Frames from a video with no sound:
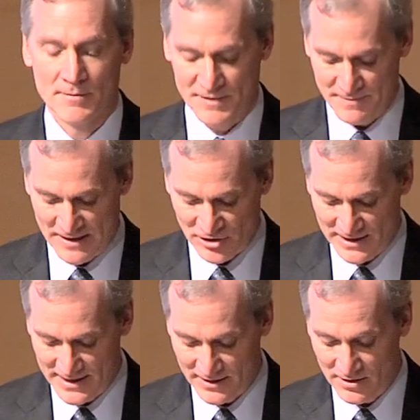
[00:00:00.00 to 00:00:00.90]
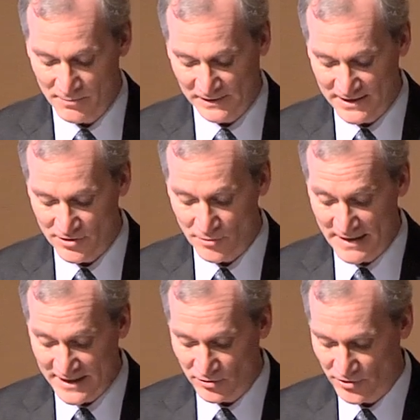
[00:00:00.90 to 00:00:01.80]
Ms. Bachelet completed her
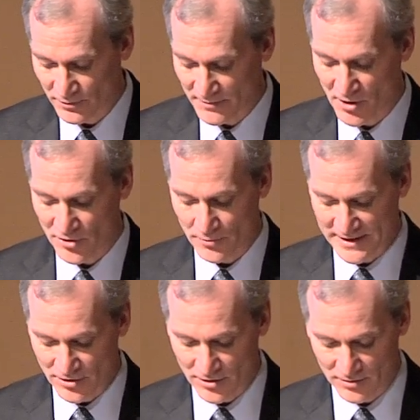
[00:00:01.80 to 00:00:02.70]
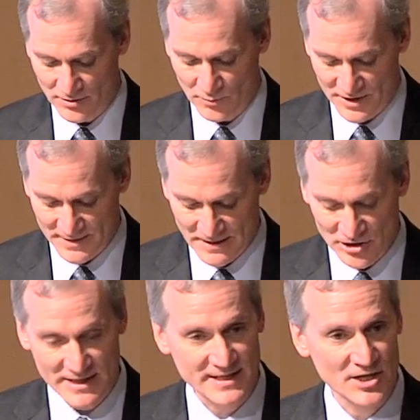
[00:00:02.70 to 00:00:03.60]
medical degree upon her return with a
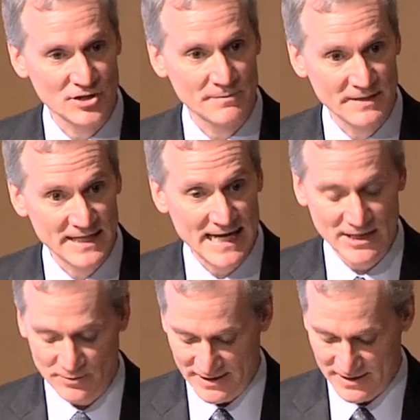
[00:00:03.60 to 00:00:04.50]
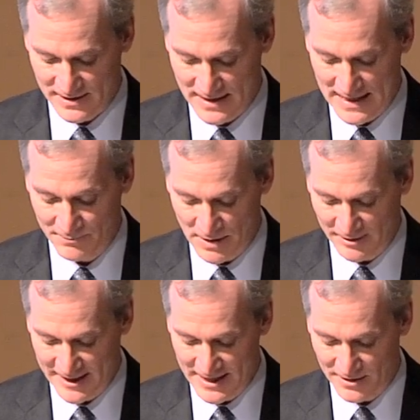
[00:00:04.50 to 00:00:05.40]
specialization in pediatrics and
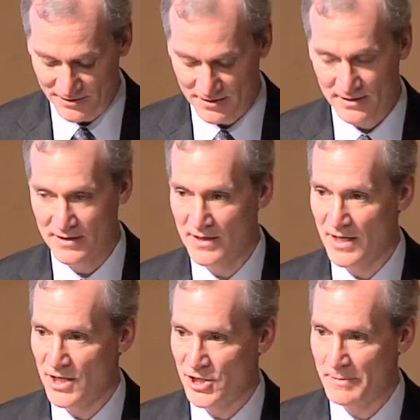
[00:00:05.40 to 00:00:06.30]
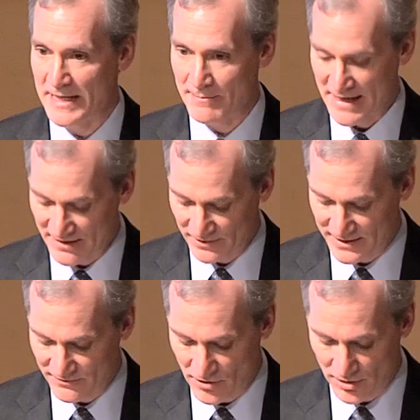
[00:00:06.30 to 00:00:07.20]
public health. She became heavily
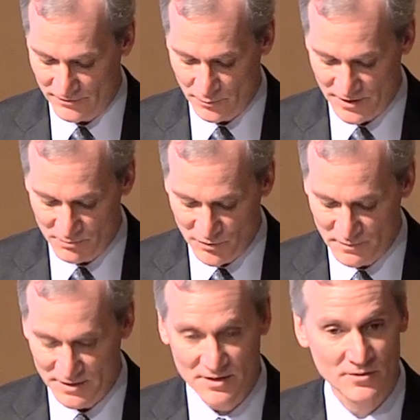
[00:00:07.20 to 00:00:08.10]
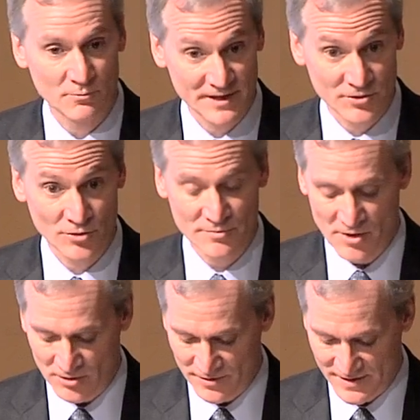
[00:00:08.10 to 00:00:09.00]
involved with the movement to restore
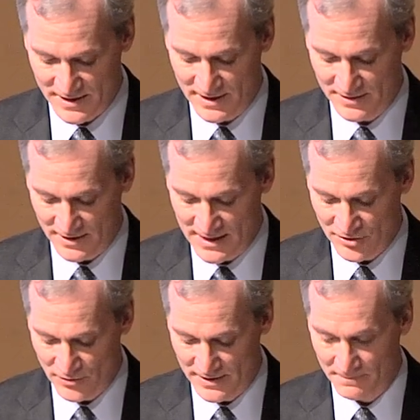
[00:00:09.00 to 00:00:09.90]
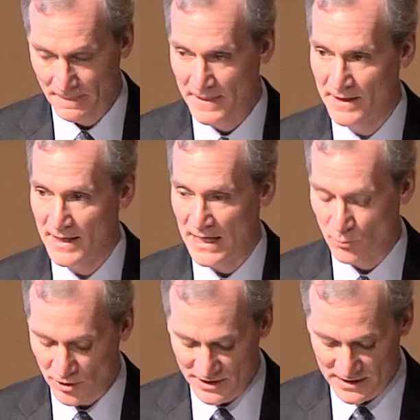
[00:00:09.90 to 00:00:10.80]
democracy in the country and
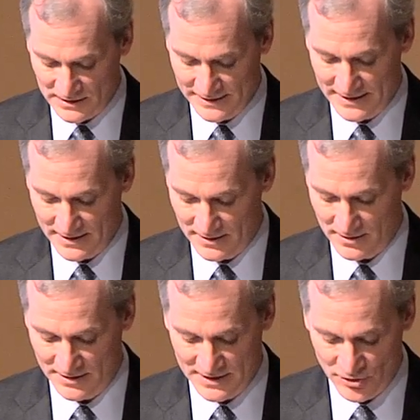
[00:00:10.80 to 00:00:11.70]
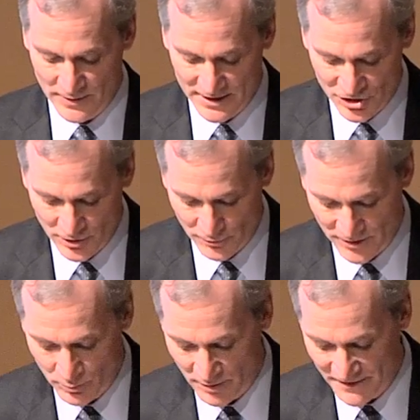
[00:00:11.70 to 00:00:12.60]
worked in a clinic that treated children
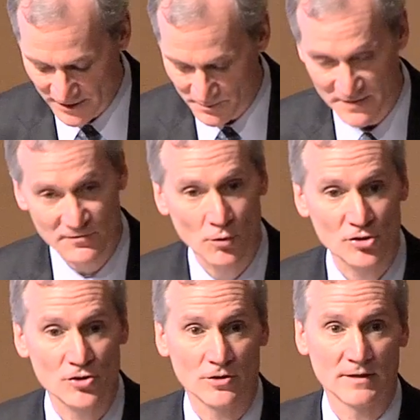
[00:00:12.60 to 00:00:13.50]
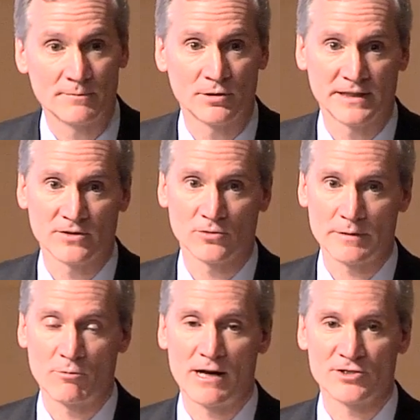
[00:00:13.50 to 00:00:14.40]
who were victims of torture and political
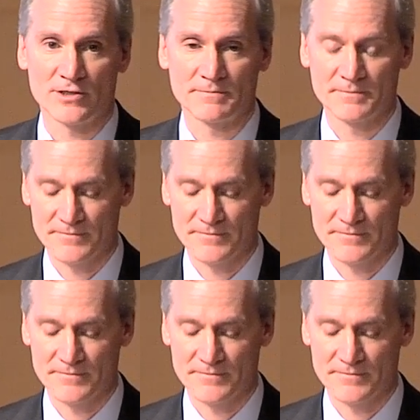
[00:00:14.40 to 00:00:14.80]
repression.